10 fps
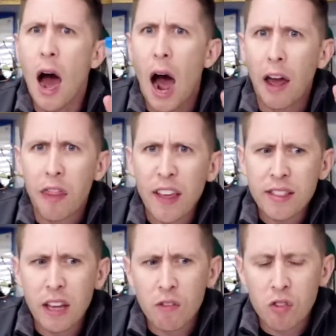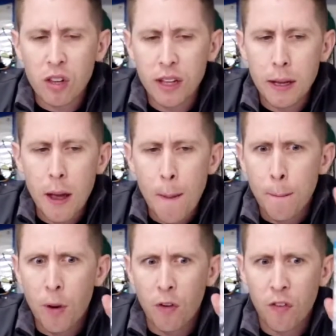I think they really
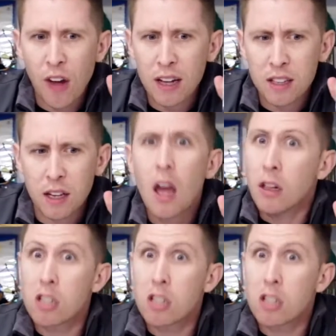perfected the